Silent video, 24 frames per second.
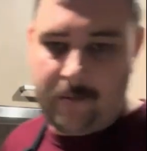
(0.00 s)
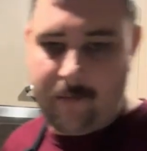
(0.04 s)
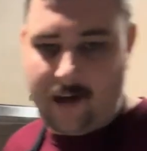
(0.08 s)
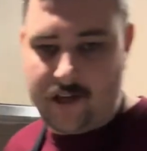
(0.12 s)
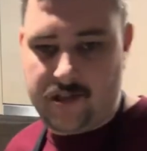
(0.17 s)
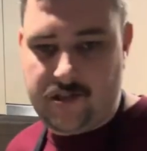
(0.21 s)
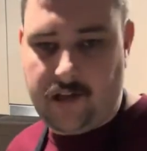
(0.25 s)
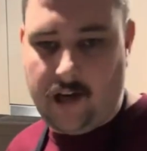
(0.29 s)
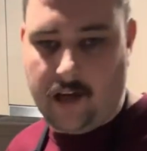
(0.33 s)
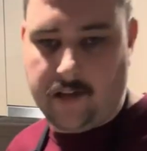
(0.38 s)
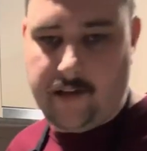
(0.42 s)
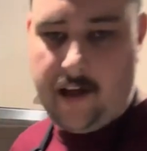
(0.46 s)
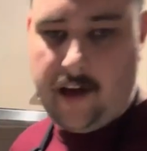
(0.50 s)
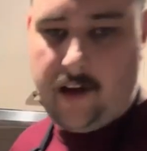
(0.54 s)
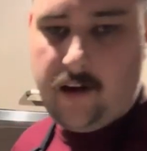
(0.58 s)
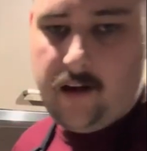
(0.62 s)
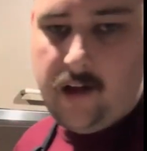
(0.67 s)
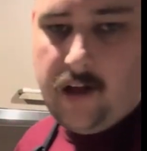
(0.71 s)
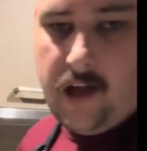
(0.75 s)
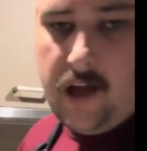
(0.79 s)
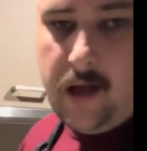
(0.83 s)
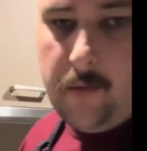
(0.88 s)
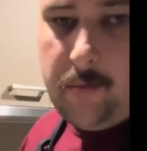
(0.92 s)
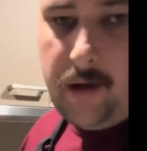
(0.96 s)
much done now,
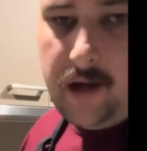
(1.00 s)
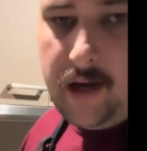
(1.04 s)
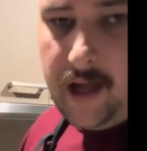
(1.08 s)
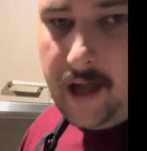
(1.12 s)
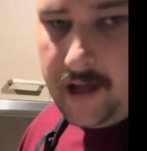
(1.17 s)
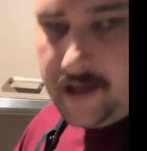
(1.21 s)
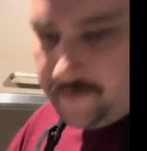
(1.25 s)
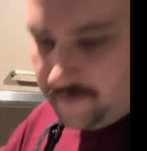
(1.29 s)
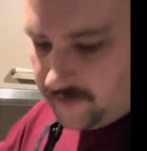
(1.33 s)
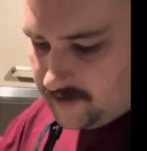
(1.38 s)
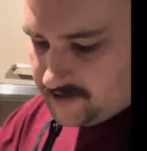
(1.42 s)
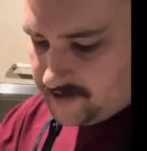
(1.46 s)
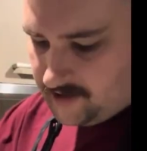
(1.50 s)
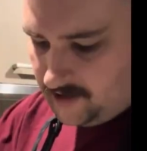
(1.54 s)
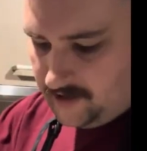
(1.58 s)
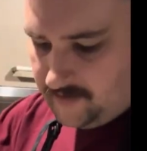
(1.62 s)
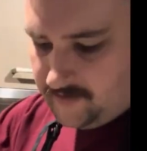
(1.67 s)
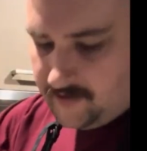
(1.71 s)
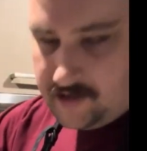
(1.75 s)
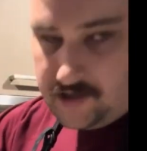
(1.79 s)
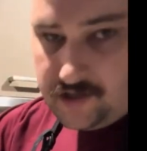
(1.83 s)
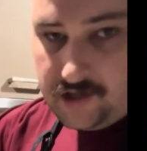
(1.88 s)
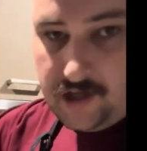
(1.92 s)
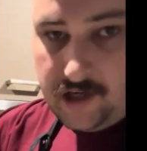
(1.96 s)
but if you can see in
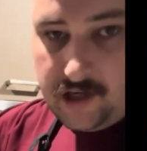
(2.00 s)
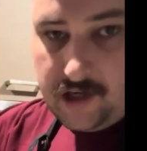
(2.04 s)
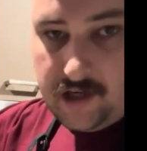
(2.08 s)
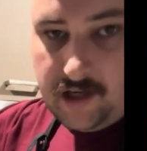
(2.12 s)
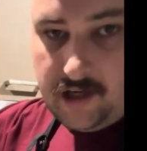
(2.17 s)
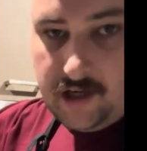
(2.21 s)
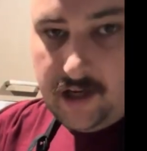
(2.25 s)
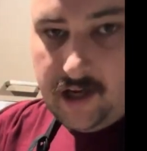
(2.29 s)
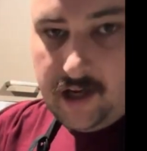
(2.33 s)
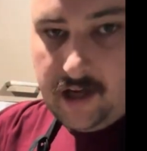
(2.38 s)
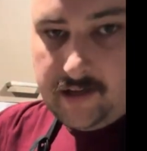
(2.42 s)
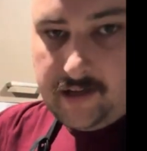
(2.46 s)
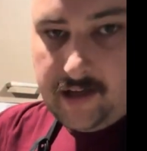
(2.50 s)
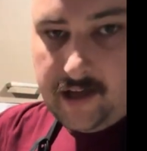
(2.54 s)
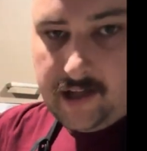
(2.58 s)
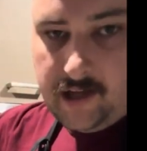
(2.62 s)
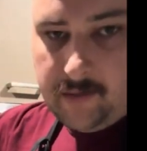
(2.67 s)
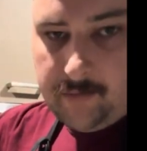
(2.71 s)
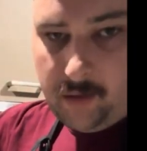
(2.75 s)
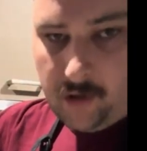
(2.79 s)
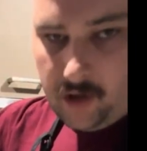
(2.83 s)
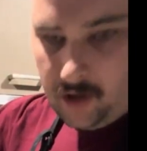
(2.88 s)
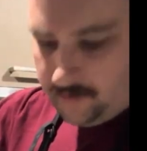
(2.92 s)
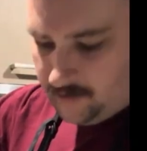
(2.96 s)
this chicken here, down
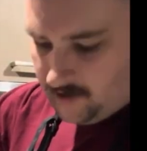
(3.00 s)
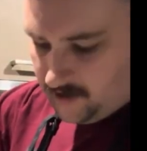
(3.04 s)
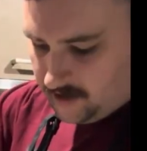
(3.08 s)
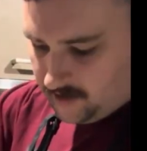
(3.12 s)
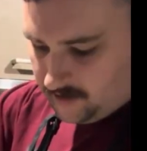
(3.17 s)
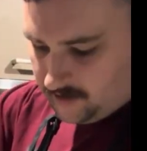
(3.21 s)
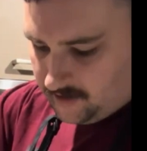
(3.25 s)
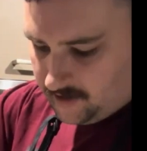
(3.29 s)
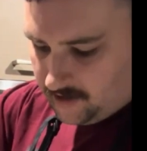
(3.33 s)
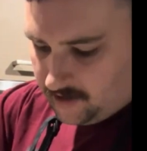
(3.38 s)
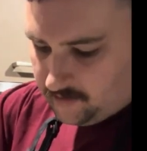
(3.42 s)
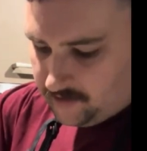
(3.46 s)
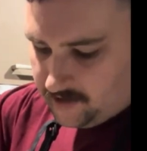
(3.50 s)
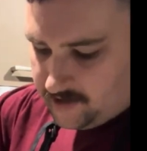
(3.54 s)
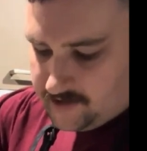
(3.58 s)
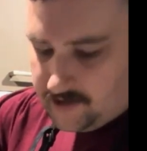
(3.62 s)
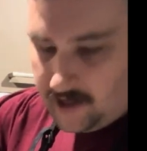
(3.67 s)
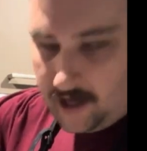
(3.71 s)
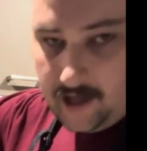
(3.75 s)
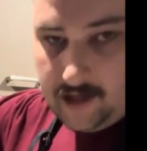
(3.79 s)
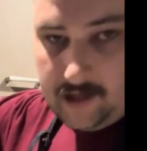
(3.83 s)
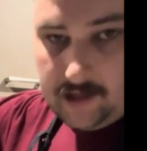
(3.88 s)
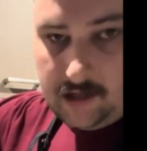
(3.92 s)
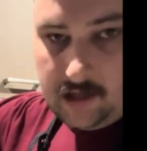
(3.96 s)
the bottom here, there is
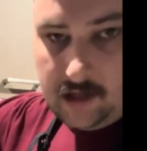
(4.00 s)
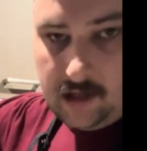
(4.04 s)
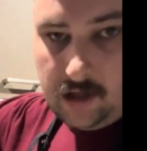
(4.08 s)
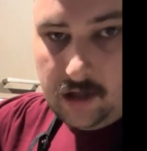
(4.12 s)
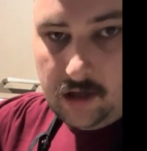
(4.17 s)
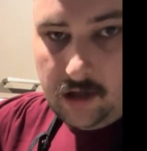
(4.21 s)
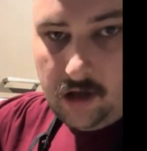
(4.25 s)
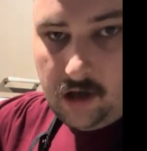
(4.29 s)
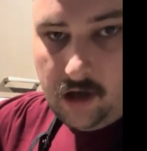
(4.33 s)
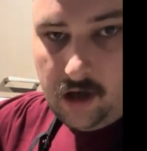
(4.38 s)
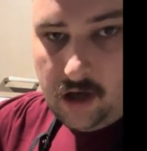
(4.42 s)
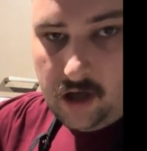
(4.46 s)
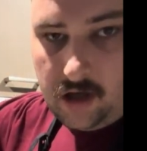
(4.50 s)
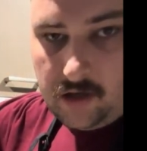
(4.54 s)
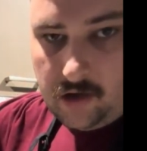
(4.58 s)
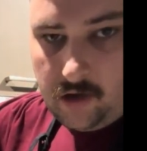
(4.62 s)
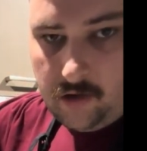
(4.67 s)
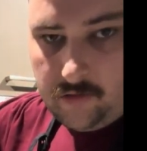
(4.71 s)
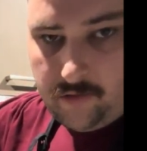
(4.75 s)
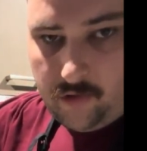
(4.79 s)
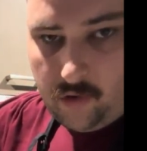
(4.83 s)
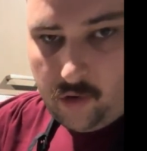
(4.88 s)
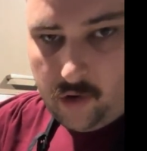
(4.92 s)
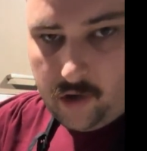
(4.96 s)
a lot
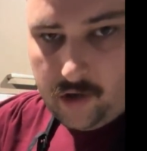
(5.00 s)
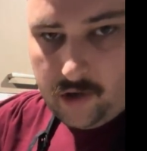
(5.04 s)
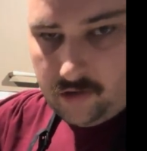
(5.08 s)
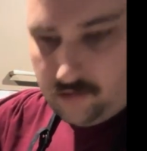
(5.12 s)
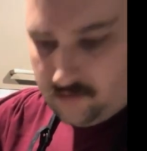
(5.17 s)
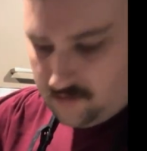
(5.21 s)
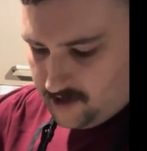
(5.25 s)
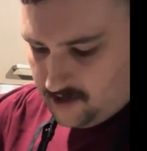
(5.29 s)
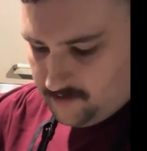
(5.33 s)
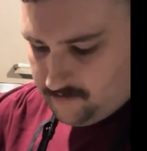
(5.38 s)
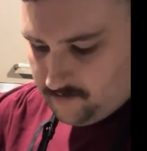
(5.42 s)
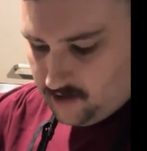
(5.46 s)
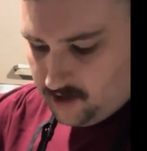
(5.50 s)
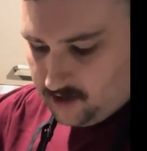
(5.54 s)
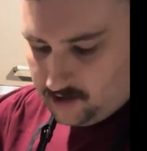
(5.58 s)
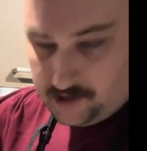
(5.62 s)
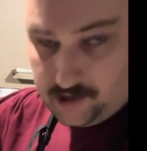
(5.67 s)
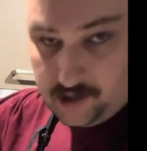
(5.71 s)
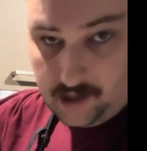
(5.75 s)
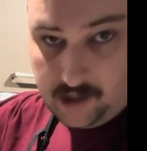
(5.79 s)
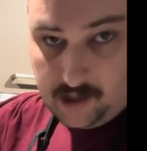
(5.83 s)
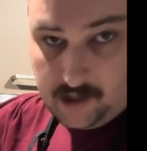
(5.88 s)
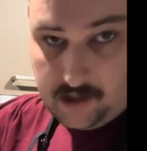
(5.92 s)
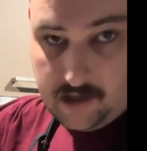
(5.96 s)
of oil in my
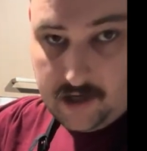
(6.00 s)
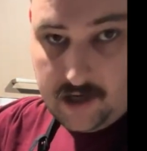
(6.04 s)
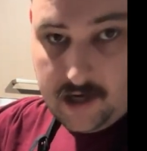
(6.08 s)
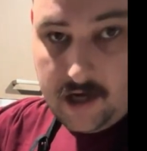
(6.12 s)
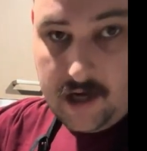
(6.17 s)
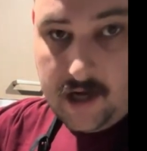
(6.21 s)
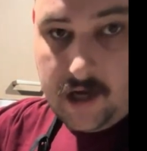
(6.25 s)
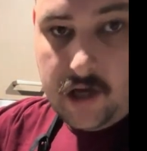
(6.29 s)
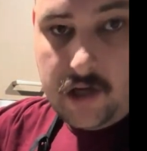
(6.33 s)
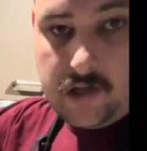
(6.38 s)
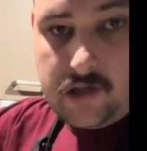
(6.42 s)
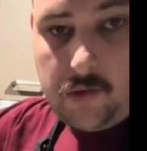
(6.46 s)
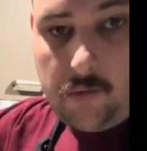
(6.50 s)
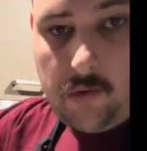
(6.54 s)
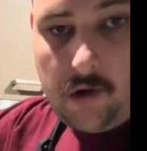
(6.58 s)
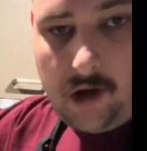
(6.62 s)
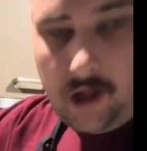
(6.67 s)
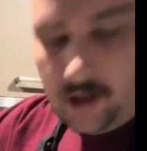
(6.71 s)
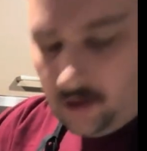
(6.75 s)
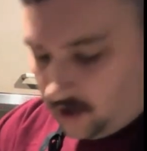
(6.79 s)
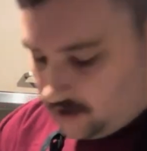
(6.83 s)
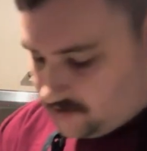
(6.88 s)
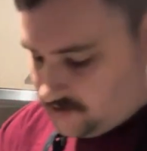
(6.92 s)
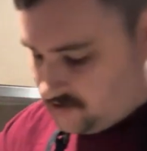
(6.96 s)
chicken. So what
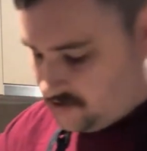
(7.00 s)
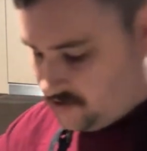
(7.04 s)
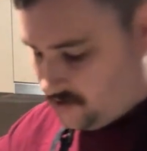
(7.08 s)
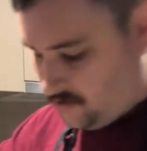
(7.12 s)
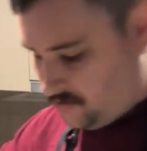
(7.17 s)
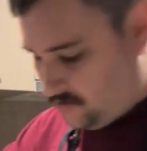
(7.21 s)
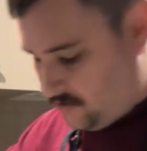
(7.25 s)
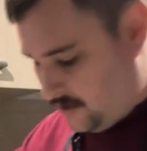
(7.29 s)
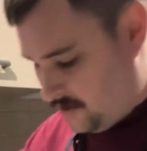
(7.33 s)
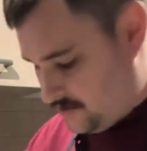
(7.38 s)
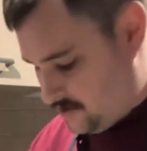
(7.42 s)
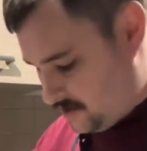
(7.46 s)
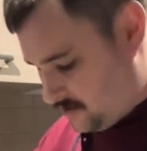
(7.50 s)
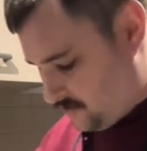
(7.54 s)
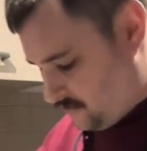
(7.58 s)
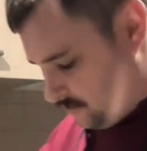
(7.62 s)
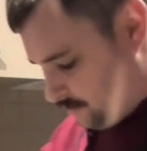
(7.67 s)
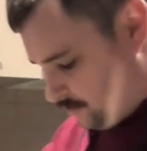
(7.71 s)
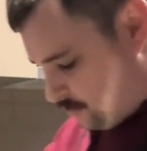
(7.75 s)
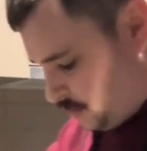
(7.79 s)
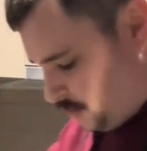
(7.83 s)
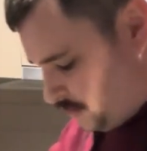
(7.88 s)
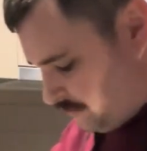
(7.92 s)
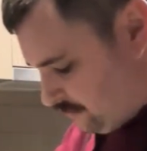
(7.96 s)
I like to do is just
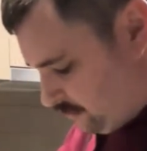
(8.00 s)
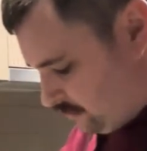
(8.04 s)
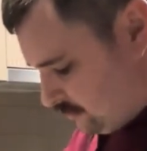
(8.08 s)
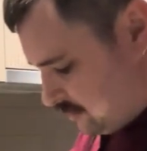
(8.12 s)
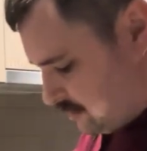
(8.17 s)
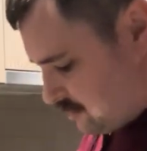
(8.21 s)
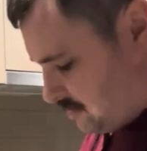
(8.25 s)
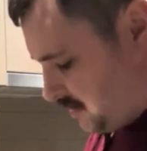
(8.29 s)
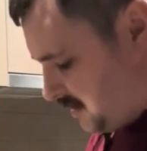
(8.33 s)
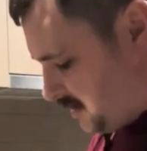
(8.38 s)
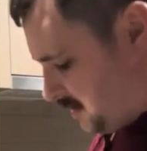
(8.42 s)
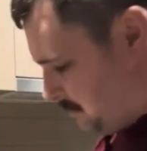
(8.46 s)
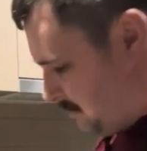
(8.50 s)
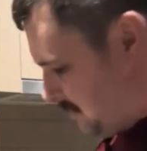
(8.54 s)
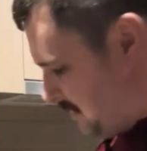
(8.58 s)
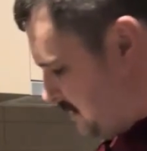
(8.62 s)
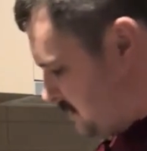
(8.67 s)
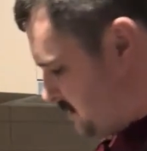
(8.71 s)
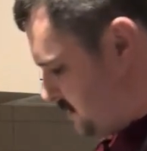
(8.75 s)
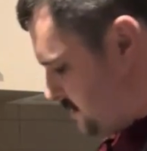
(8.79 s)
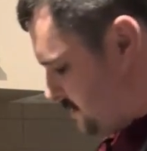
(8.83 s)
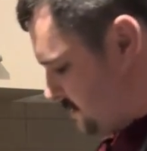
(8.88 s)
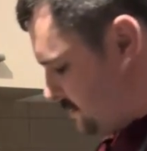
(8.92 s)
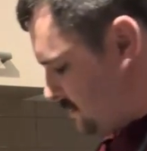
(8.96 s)
remove all the chicken
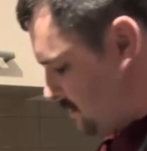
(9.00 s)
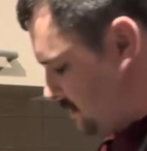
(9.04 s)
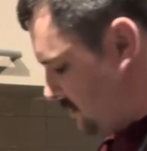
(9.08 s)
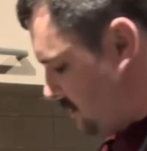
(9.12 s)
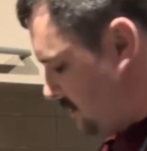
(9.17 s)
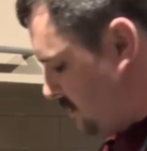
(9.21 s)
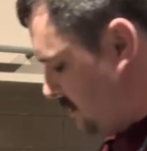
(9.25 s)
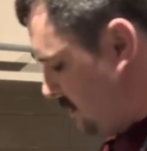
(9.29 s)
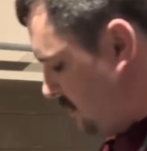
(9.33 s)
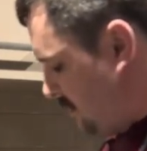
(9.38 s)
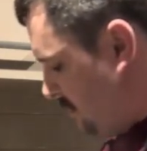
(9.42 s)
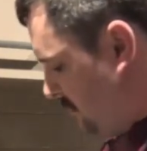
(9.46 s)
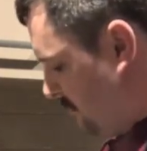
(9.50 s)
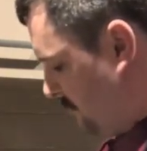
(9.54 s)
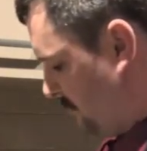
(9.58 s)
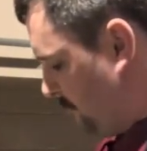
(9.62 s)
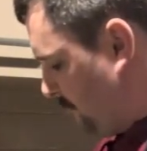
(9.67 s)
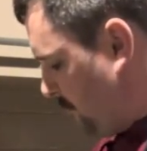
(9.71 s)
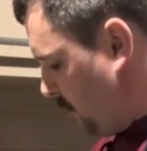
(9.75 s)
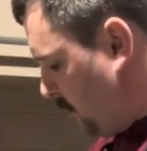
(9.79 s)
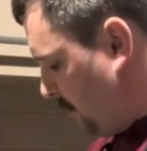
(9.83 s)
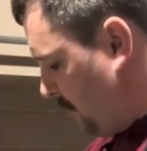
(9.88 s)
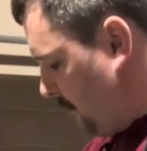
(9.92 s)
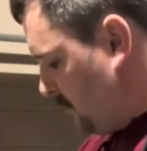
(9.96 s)
pieces,
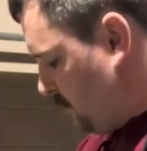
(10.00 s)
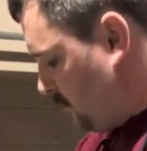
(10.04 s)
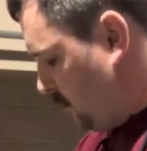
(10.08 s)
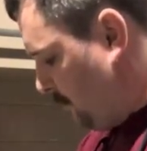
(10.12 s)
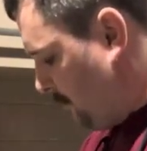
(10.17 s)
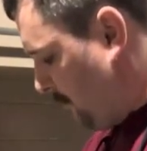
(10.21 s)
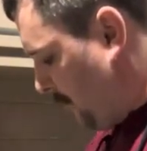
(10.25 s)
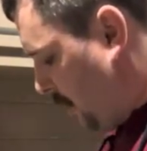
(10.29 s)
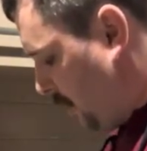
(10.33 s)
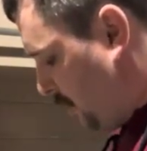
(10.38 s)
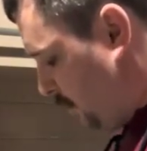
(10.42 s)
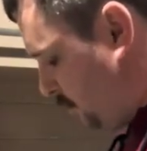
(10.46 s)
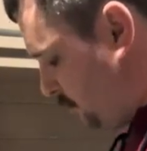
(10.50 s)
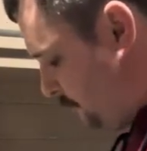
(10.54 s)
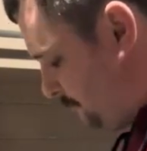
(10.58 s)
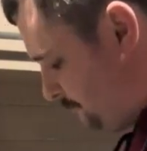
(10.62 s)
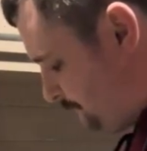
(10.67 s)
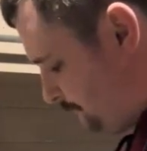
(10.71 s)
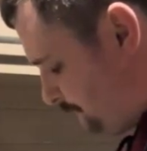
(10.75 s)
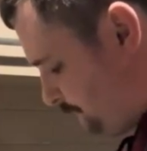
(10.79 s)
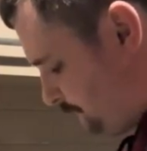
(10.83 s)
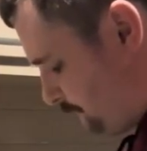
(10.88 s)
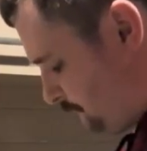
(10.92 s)
put them into a bowl,